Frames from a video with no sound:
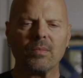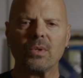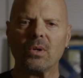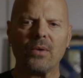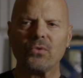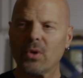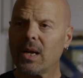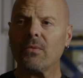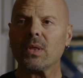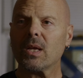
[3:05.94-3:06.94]
you know, I've tried
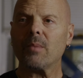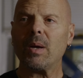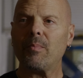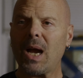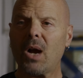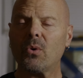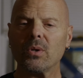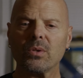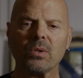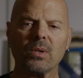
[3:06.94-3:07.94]
everything in my
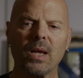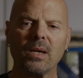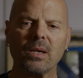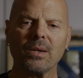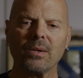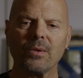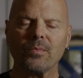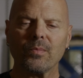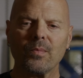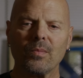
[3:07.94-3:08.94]
power to, like,
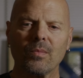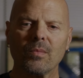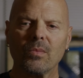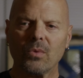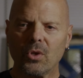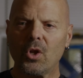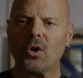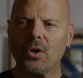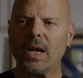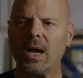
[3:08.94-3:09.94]

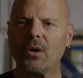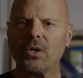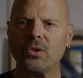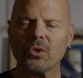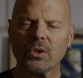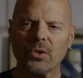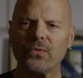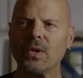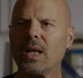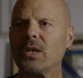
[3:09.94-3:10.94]
learn how to use it, to
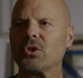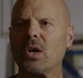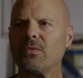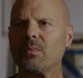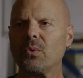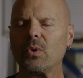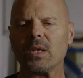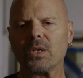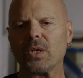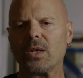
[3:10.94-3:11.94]
feel as comfortable with
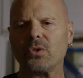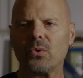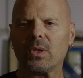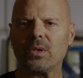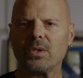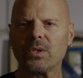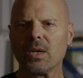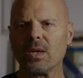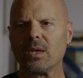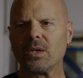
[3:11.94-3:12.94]
it as I do with these
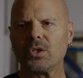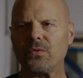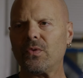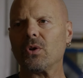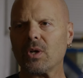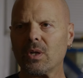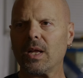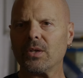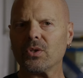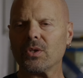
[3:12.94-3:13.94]
spherical
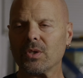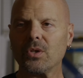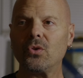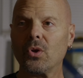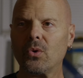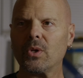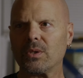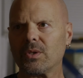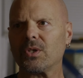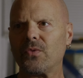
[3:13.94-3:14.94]
lenses. And you know
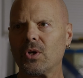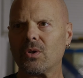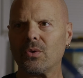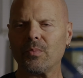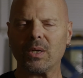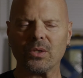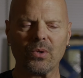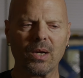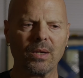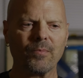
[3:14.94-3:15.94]
what spherical means,
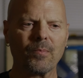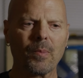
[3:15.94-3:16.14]
right?